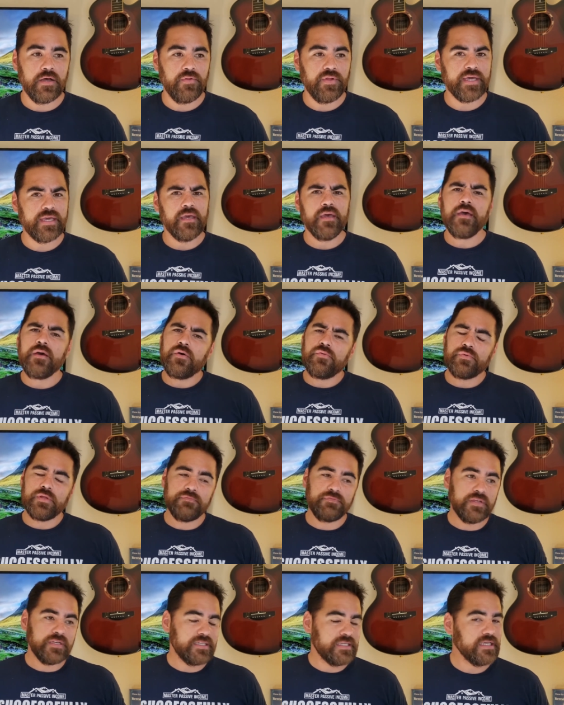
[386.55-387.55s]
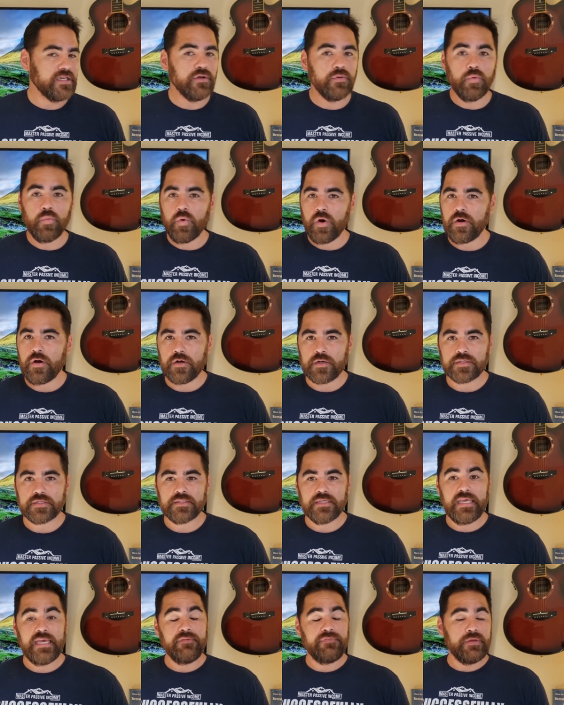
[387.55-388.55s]
Like, well, if the deal works,
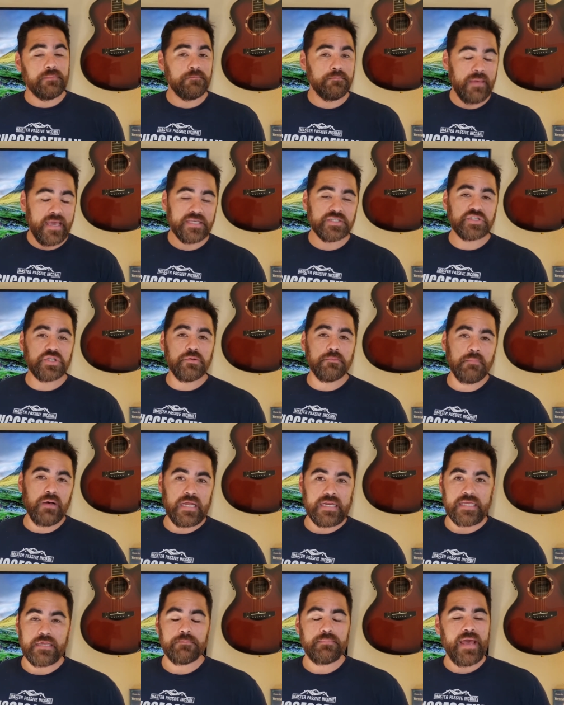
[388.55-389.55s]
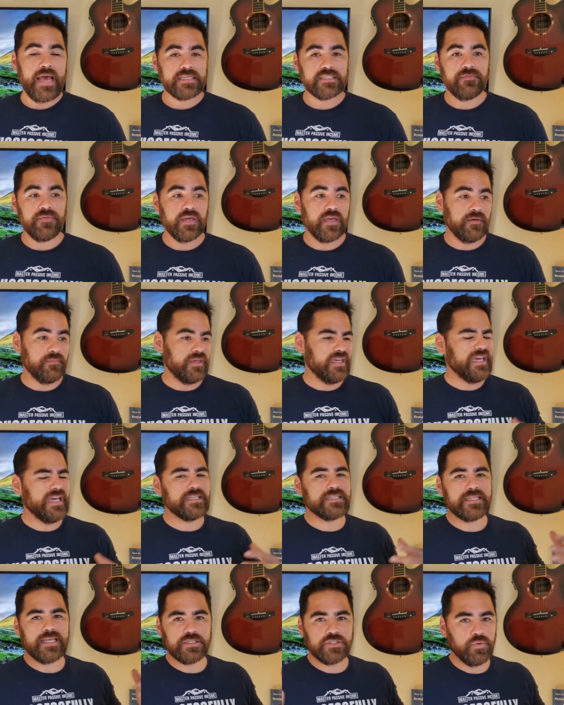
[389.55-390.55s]
if it makes you money in passive income, it
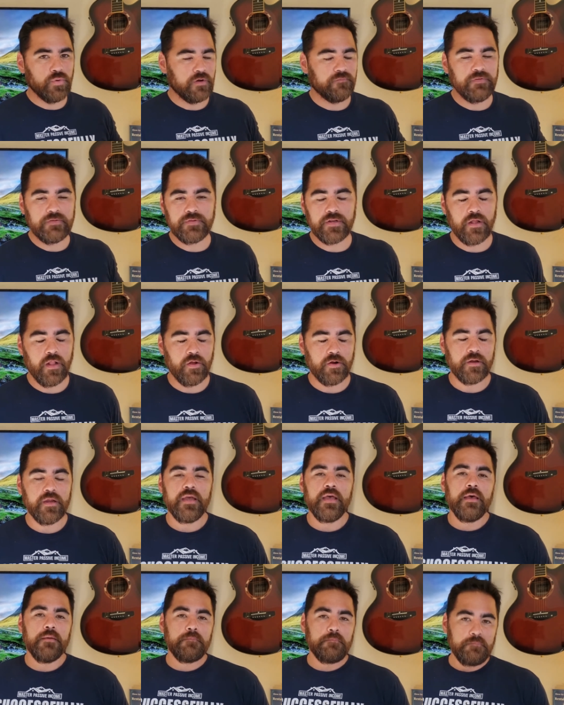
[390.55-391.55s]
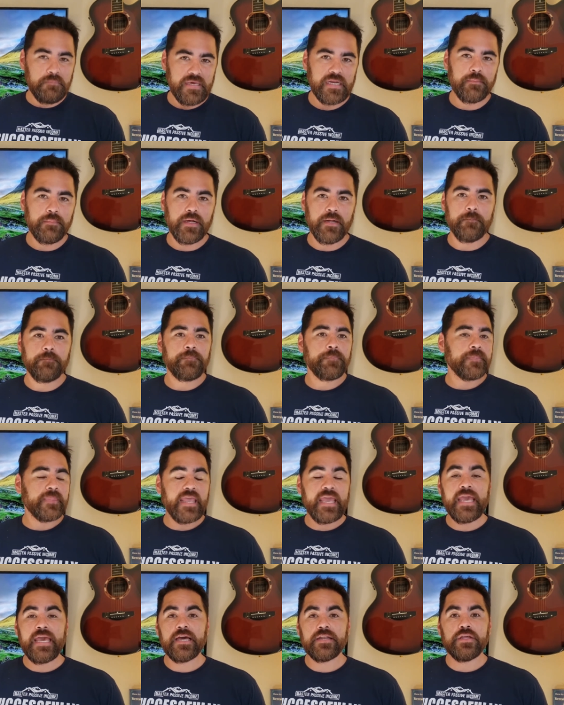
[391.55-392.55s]
hits that $250 minimum,
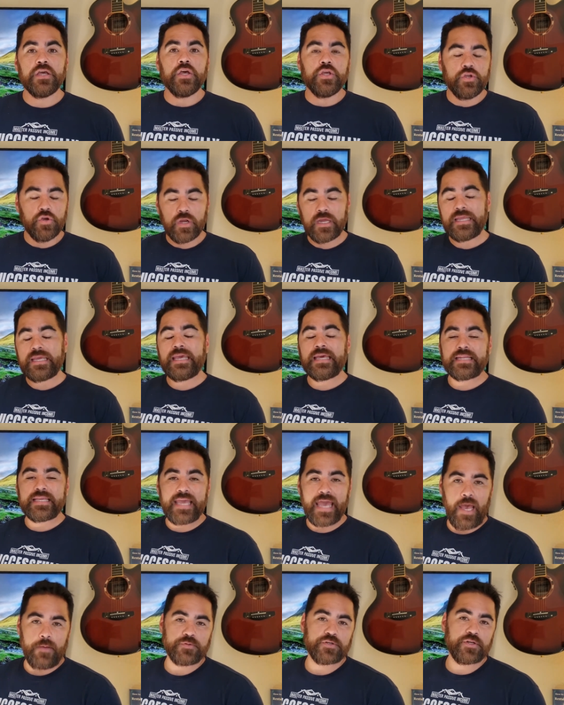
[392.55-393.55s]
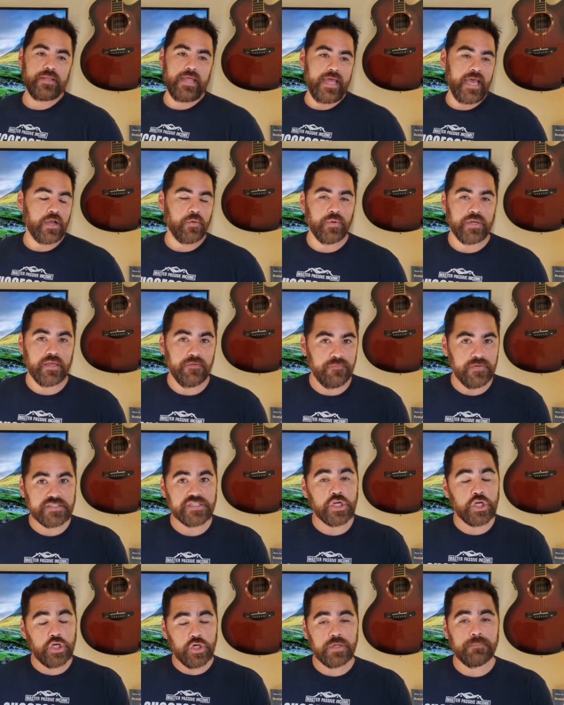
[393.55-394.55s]
and you're going to get capture that equity. If it's a
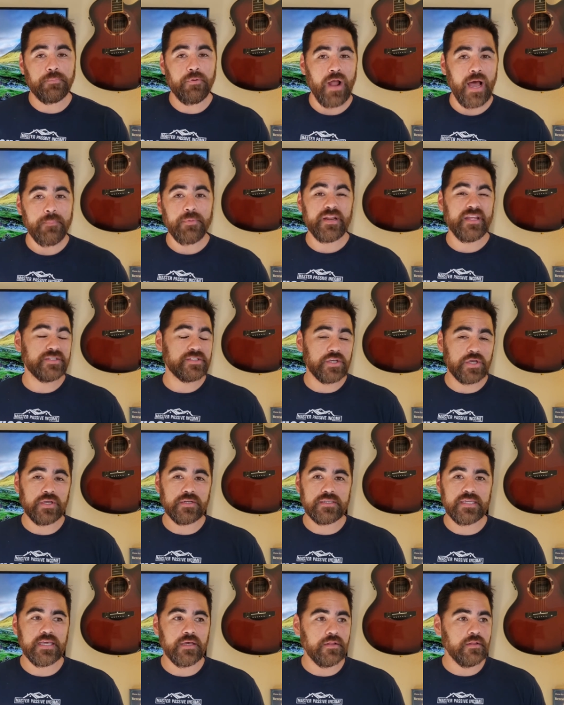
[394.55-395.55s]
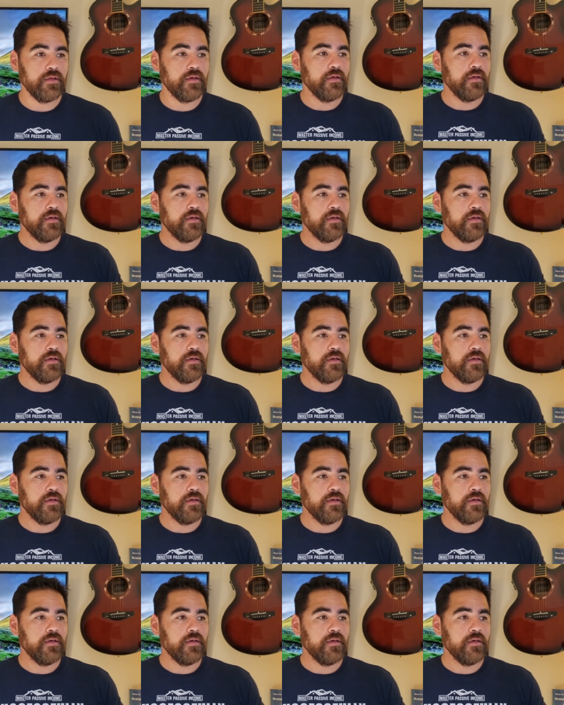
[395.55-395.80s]
good property, it's a good deal.